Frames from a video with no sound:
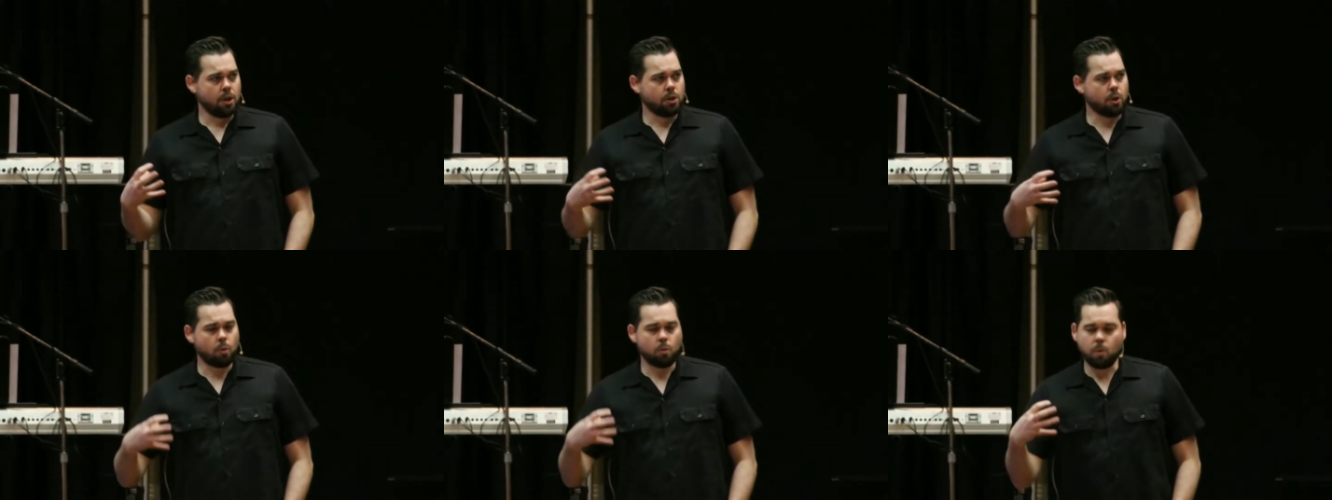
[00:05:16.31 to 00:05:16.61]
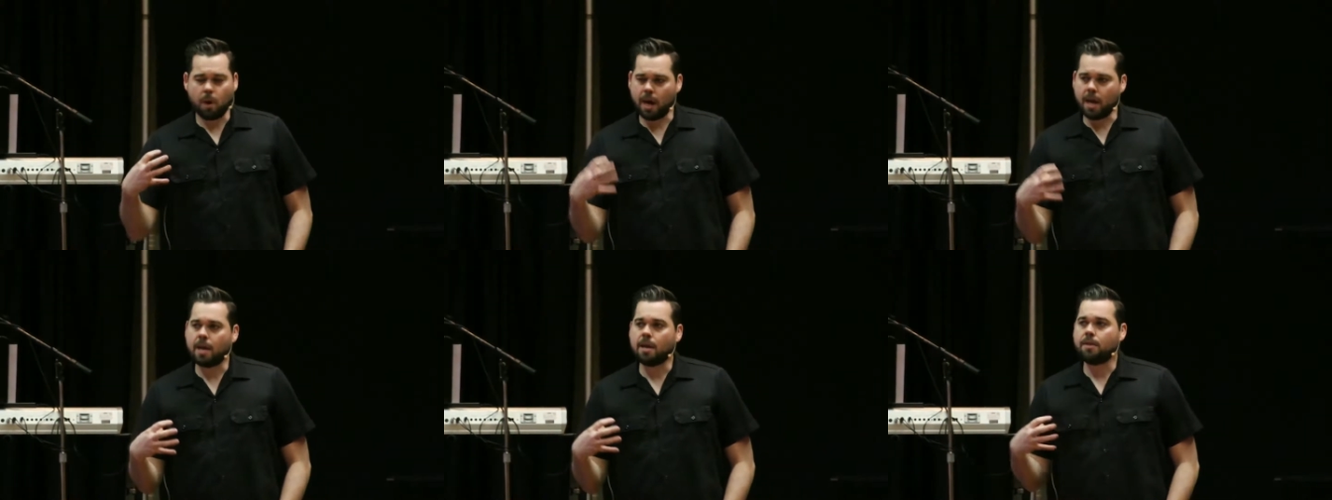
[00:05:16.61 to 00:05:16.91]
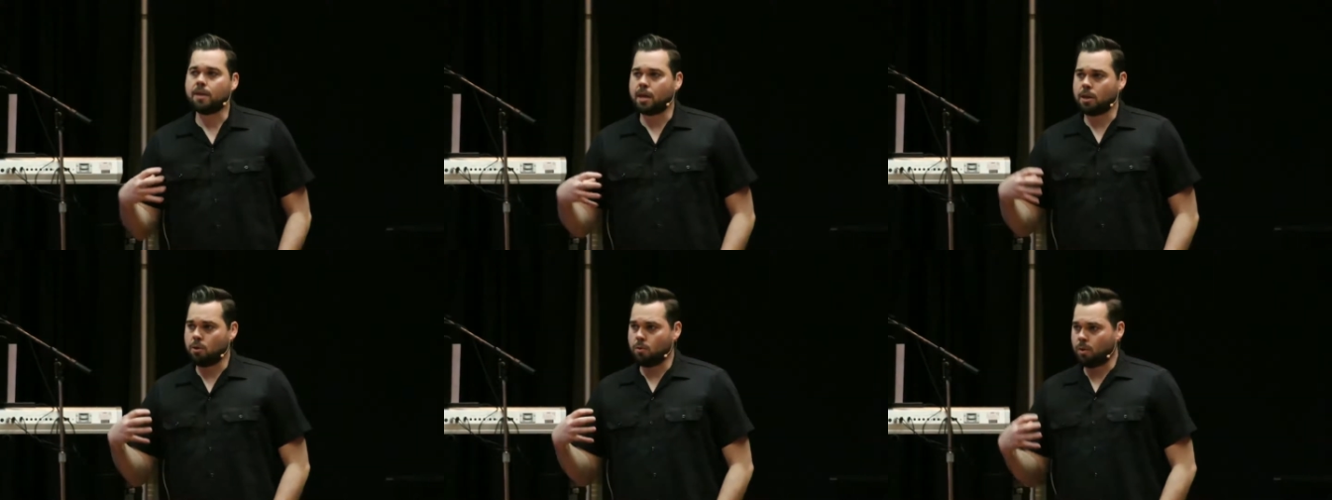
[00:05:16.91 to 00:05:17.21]
The
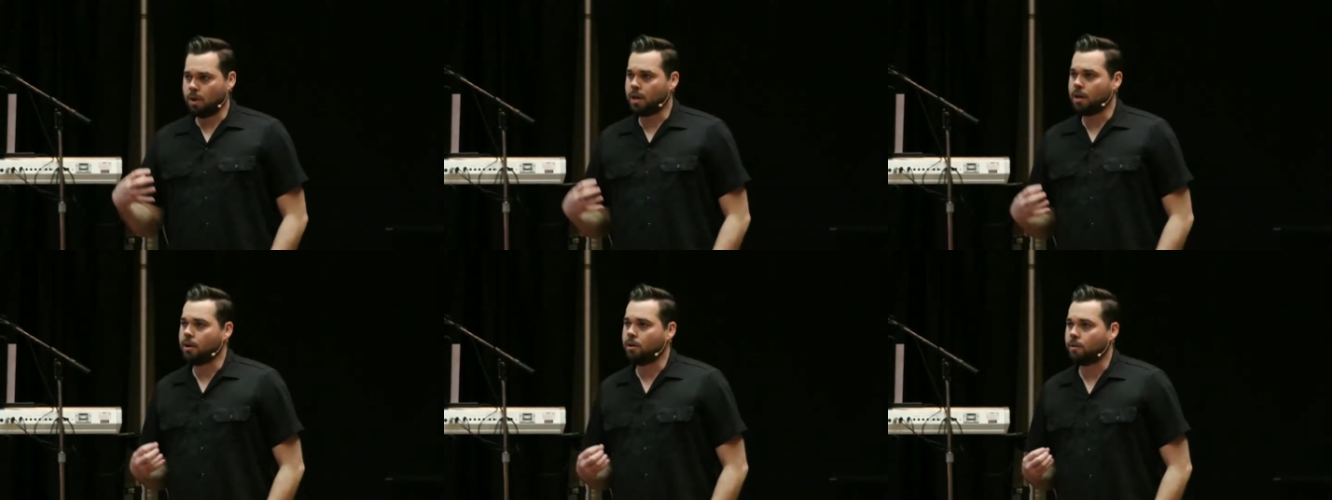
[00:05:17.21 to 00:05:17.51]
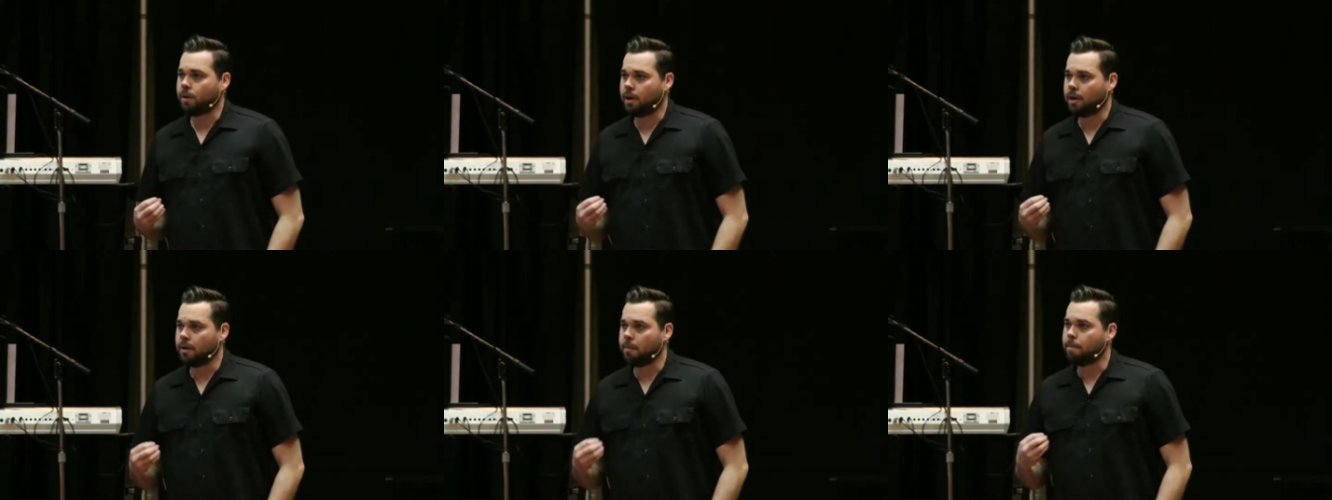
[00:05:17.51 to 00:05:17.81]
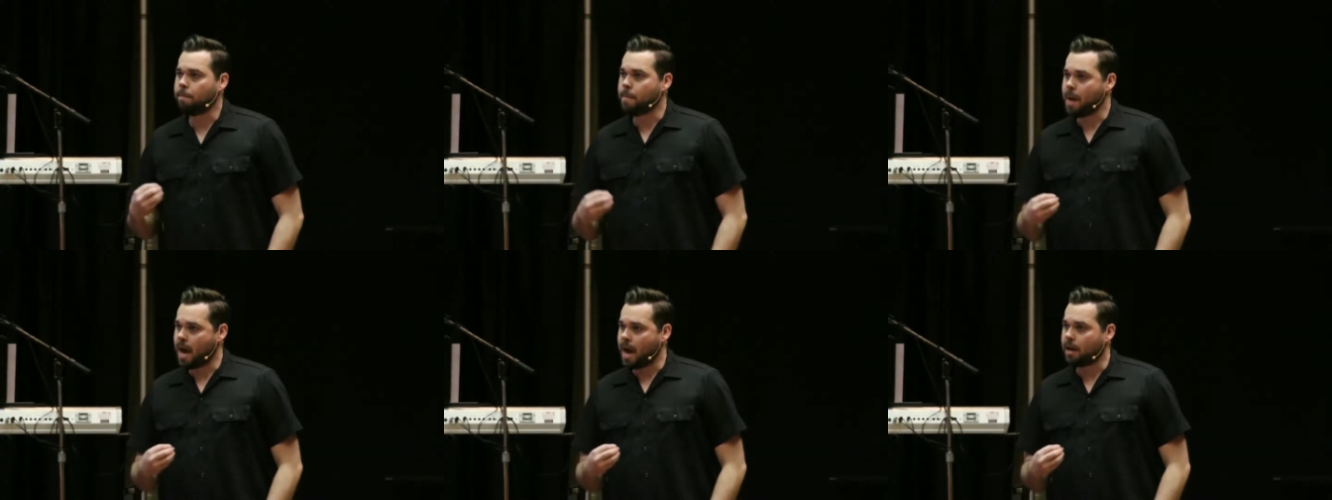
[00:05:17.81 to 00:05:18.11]
way that you hear
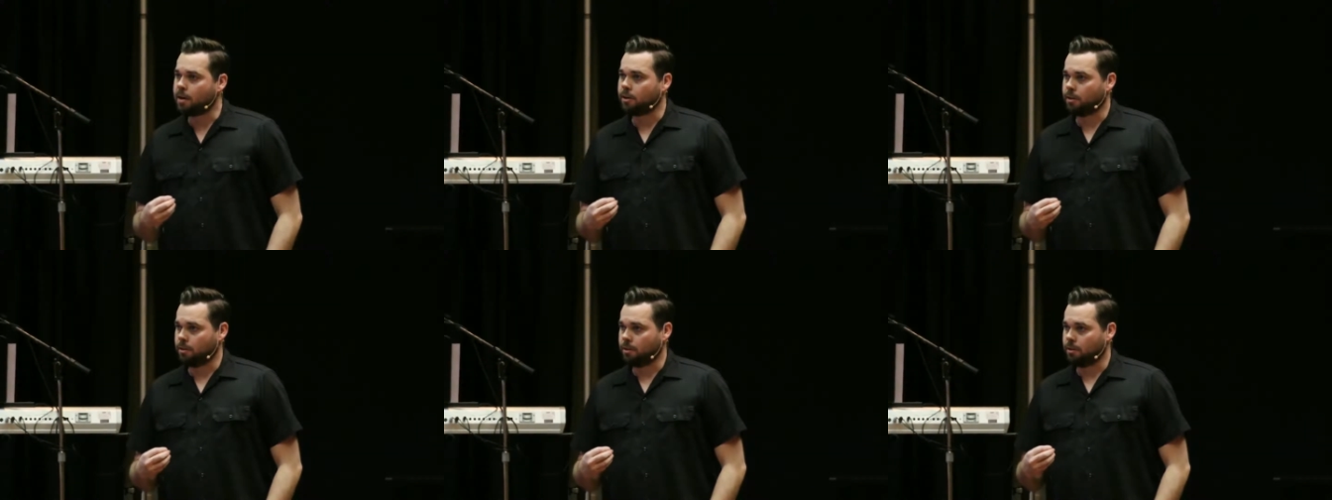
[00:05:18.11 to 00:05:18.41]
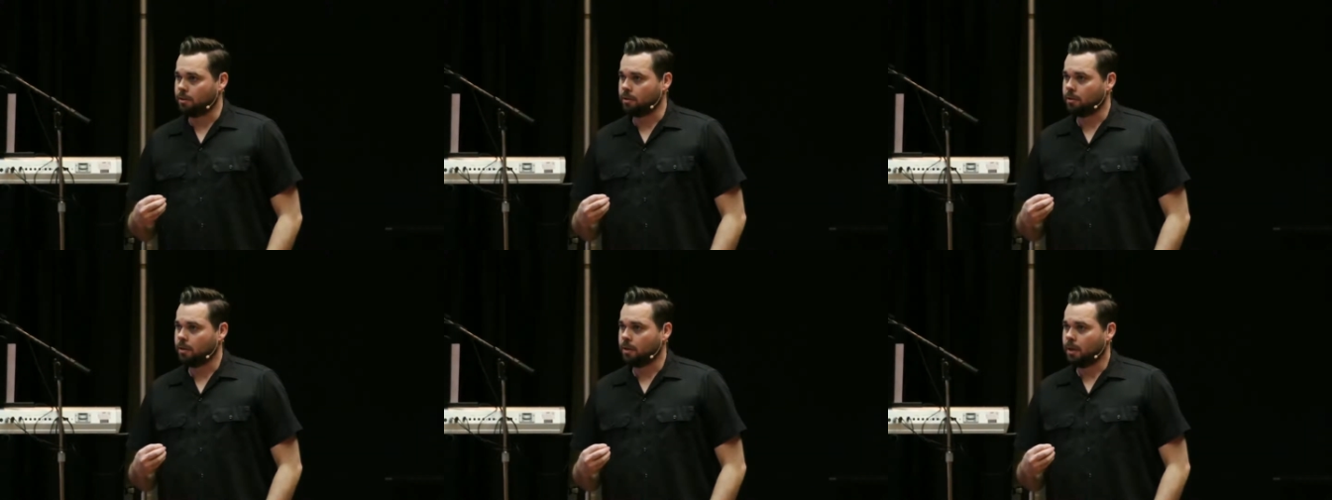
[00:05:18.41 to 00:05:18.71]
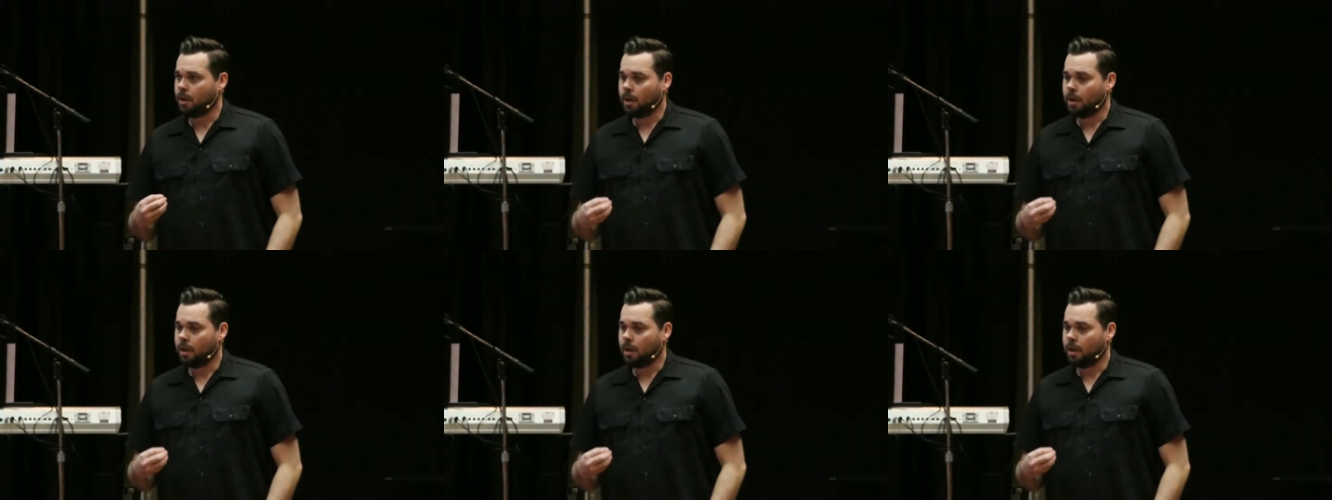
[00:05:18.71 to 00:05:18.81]
it matters.